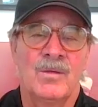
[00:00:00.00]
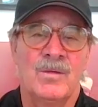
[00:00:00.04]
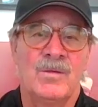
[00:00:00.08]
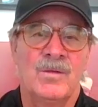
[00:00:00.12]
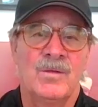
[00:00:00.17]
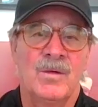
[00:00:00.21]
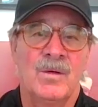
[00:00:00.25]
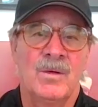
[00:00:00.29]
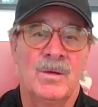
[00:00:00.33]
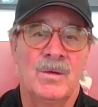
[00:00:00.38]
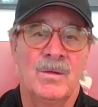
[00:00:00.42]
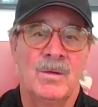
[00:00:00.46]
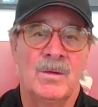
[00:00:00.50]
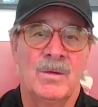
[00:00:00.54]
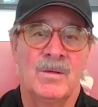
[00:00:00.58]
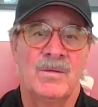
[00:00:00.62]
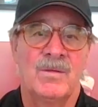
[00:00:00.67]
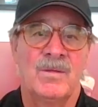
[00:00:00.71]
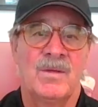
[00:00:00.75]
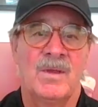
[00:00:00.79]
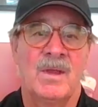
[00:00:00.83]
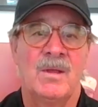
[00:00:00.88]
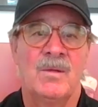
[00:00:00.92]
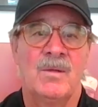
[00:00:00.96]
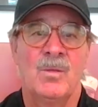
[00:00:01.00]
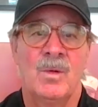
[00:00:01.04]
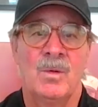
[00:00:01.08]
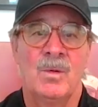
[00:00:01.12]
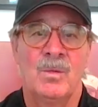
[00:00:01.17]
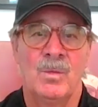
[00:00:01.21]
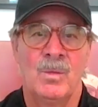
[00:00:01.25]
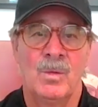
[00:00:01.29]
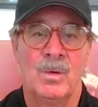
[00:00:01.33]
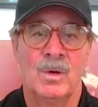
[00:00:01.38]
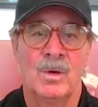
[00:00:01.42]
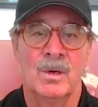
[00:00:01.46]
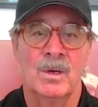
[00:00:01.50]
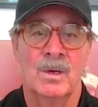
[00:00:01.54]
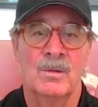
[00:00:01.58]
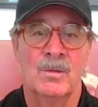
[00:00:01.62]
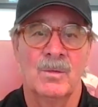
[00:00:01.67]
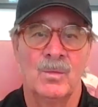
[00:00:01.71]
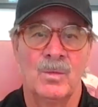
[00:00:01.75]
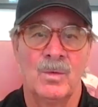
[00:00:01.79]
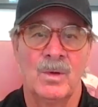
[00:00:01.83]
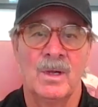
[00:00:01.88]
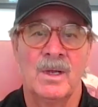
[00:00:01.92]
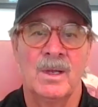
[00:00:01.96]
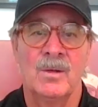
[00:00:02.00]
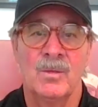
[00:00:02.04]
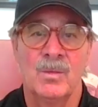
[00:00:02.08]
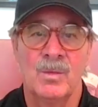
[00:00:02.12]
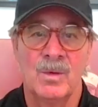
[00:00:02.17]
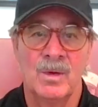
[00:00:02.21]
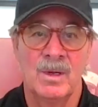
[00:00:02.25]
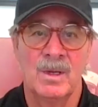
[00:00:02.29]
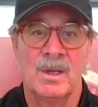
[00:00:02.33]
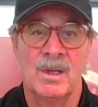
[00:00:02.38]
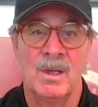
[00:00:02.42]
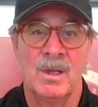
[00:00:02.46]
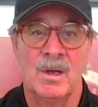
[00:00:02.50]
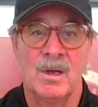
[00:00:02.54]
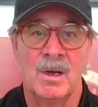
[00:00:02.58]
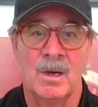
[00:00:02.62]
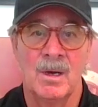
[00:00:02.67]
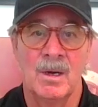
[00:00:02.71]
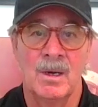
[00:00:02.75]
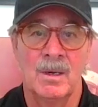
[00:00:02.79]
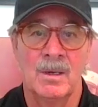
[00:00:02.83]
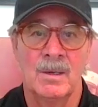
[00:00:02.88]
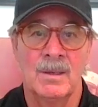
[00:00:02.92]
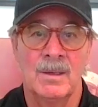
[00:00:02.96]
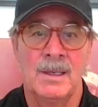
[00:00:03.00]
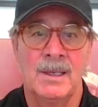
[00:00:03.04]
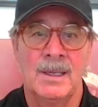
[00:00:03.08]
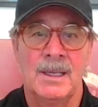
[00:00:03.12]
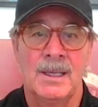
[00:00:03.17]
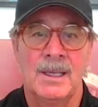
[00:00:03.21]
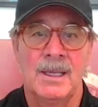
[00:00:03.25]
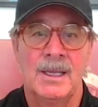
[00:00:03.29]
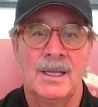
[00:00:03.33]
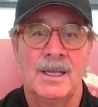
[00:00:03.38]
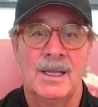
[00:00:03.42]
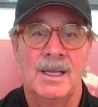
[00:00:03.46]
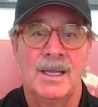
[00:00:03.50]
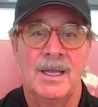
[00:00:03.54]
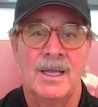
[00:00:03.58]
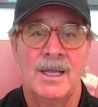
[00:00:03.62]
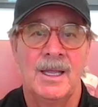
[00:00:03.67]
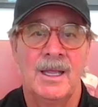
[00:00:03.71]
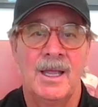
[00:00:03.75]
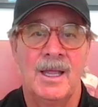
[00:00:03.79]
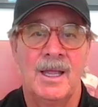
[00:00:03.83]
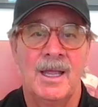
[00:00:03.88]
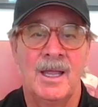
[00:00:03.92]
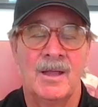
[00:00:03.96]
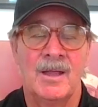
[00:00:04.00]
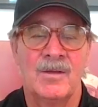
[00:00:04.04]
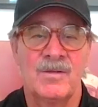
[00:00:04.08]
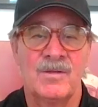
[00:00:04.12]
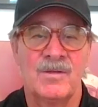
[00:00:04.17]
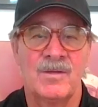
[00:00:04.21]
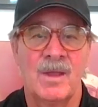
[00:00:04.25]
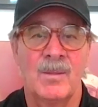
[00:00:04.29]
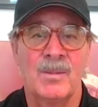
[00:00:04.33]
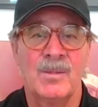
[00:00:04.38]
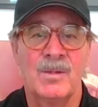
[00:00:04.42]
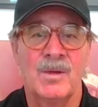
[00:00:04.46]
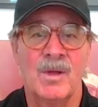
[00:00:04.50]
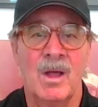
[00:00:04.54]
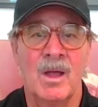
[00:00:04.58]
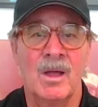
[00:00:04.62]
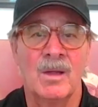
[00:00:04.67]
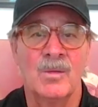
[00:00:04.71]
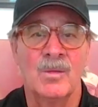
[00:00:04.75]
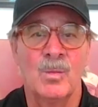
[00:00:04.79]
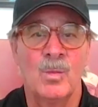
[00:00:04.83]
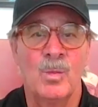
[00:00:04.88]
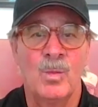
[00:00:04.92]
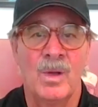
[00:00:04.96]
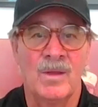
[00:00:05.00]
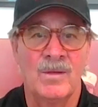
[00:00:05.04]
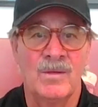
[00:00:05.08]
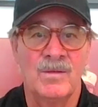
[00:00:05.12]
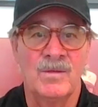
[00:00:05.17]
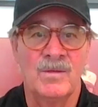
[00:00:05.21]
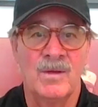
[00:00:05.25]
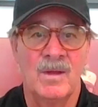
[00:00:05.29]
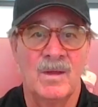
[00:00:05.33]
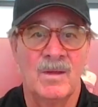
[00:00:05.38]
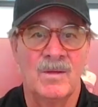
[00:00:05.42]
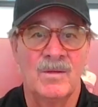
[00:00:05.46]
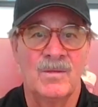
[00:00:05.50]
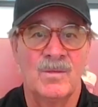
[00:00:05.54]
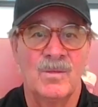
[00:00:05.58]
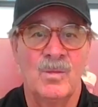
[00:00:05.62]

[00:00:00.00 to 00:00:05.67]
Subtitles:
with Drew is he will work really, really hard, except on Wednesdays.